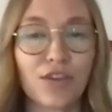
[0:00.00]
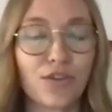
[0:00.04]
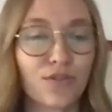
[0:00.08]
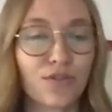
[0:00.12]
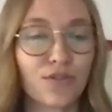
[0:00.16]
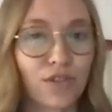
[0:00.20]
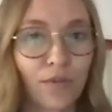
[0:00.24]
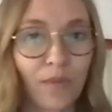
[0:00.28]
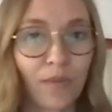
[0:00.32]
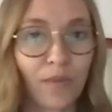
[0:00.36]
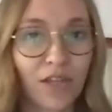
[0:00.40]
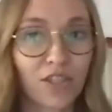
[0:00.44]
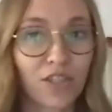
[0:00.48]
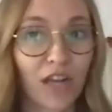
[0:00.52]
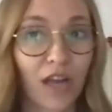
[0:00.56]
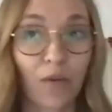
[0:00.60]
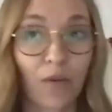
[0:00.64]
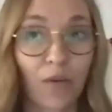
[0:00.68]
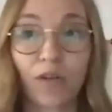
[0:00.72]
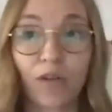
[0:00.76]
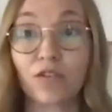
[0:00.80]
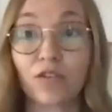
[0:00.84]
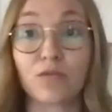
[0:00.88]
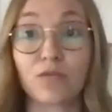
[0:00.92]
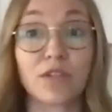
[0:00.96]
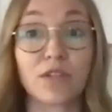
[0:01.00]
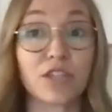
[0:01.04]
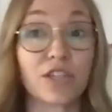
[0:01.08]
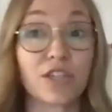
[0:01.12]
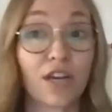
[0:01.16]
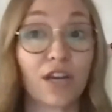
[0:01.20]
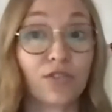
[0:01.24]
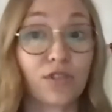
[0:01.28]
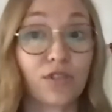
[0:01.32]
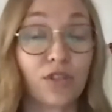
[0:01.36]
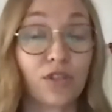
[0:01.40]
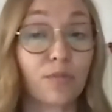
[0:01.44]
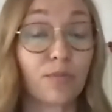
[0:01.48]
you so much. I wanted to reach
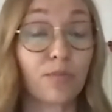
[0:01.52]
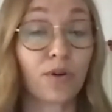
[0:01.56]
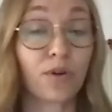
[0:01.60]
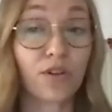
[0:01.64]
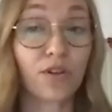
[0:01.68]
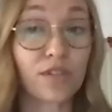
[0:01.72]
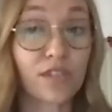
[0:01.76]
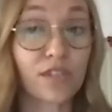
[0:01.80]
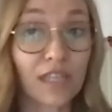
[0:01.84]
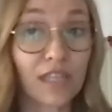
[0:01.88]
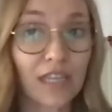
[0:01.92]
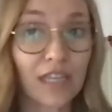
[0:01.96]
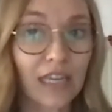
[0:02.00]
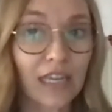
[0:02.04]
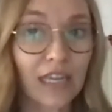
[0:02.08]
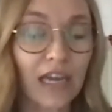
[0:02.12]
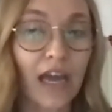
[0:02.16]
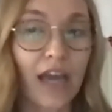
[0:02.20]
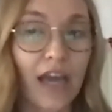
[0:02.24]
out to you personally.